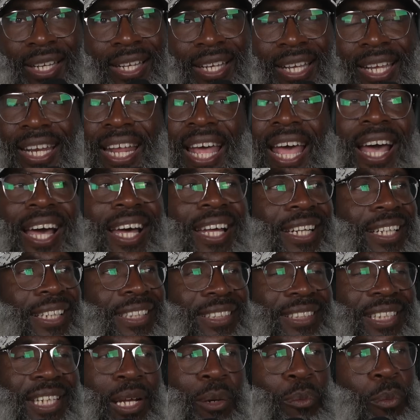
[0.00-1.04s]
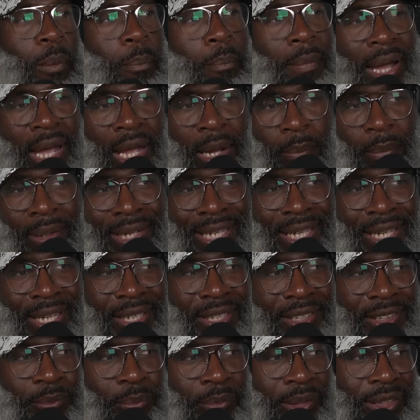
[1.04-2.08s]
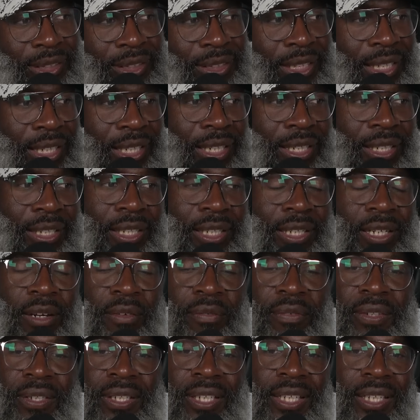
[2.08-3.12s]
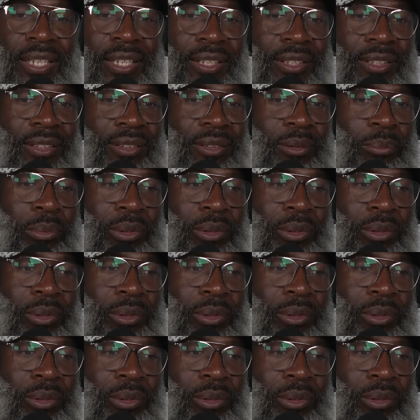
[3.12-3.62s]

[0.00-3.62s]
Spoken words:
and I understand what biomechanics may say and everything else,